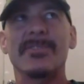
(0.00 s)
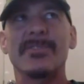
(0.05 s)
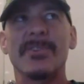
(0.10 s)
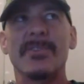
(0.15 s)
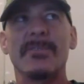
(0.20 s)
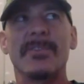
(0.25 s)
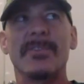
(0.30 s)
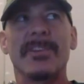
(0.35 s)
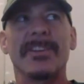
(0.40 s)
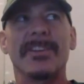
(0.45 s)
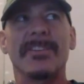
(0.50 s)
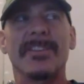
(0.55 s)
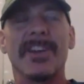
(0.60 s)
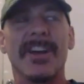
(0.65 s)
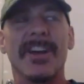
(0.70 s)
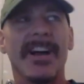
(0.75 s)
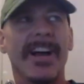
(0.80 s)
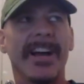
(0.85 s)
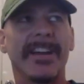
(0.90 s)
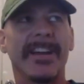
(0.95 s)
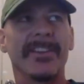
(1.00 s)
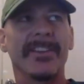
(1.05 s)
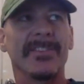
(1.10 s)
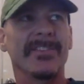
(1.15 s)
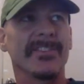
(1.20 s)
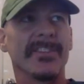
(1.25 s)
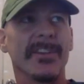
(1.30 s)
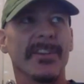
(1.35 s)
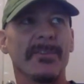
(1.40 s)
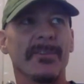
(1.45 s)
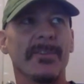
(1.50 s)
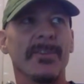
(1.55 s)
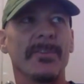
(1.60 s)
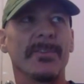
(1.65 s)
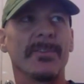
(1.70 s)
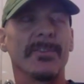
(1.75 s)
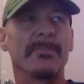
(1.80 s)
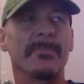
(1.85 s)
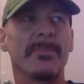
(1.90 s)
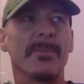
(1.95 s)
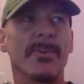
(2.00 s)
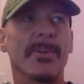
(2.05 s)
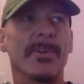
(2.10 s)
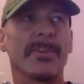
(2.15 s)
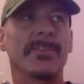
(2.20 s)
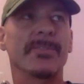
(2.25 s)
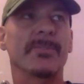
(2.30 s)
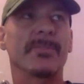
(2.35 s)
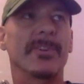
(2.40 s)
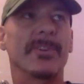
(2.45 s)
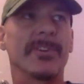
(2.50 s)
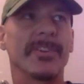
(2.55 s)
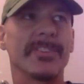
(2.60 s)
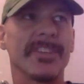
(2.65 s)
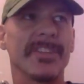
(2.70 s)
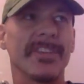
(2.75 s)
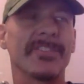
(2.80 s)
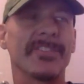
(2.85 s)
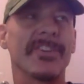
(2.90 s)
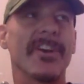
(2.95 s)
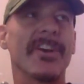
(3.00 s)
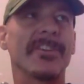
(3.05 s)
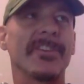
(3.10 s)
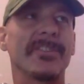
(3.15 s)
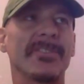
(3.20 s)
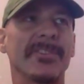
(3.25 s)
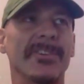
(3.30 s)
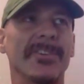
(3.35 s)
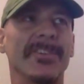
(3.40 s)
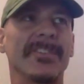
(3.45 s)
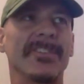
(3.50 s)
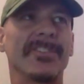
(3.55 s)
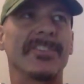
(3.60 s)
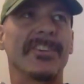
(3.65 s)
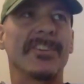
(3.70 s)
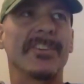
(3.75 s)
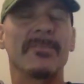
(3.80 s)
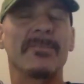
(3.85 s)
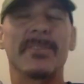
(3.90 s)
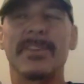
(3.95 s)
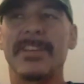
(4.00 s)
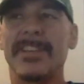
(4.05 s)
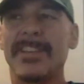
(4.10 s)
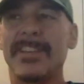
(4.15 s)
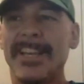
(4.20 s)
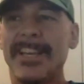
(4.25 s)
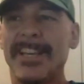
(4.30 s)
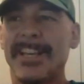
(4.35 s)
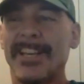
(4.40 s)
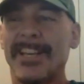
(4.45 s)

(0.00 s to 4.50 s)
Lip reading: driven in the highest level of sports, where your testosterone is going to be